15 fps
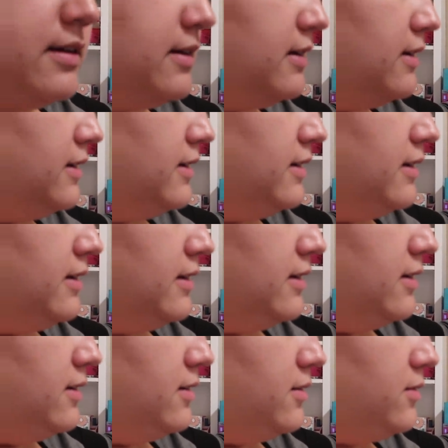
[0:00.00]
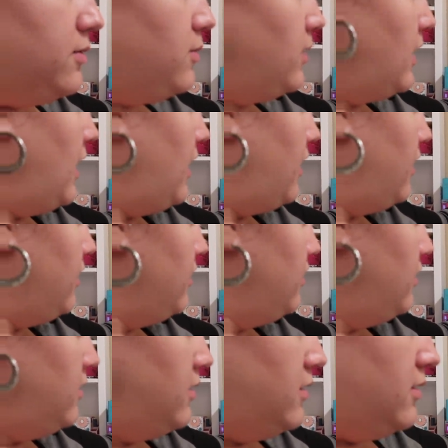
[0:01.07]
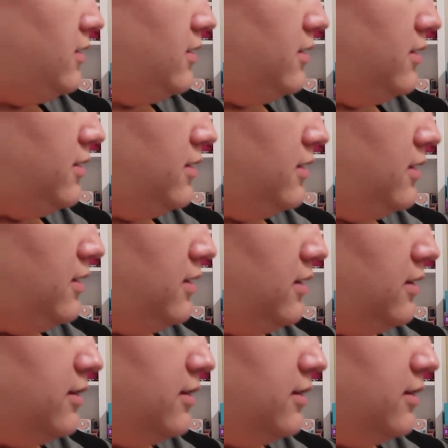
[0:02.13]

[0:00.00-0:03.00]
Red. What color? Blue.